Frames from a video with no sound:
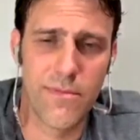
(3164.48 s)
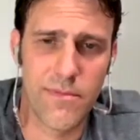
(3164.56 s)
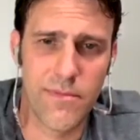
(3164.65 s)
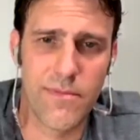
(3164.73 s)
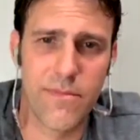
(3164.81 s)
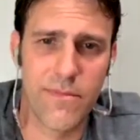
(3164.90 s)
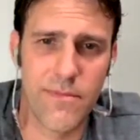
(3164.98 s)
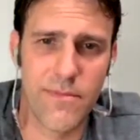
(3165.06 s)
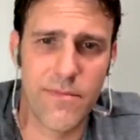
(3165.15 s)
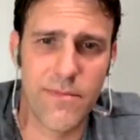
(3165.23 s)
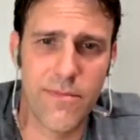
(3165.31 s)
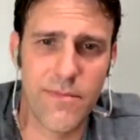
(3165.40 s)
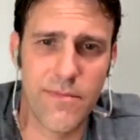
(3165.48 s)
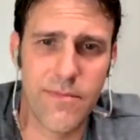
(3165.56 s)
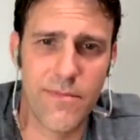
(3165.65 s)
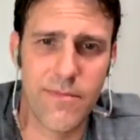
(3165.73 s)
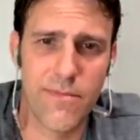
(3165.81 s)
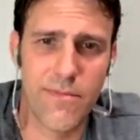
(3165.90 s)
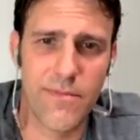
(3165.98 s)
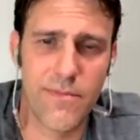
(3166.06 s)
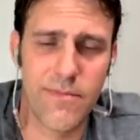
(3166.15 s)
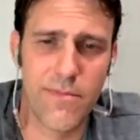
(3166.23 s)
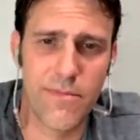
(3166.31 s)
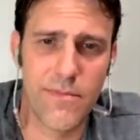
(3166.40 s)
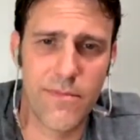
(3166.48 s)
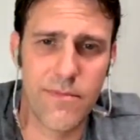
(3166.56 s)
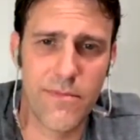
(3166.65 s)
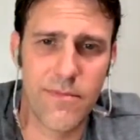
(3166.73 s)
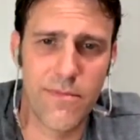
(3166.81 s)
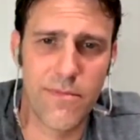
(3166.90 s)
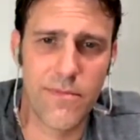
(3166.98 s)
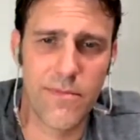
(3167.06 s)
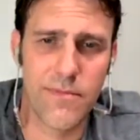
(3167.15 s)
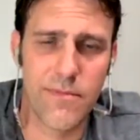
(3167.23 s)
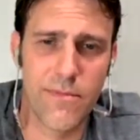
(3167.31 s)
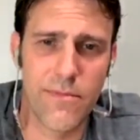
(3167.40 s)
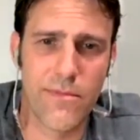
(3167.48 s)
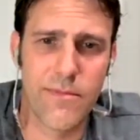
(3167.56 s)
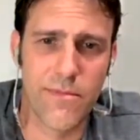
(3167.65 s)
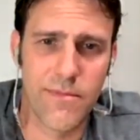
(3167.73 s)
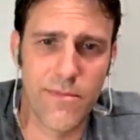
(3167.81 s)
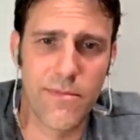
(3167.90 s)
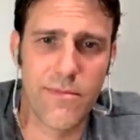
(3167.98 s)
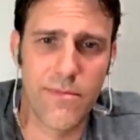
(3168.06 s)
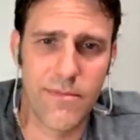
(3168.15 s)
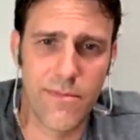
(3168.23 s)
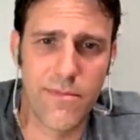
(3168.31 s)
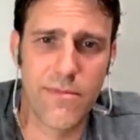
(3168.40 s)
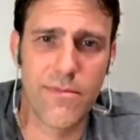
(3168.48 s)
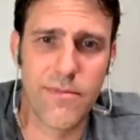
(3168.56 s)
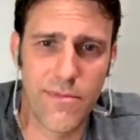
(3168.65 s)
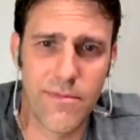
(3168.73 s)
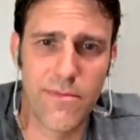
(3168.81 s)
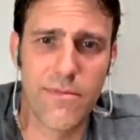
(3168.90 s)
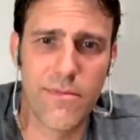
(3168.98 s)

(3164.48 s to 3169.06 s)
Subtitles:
(silent)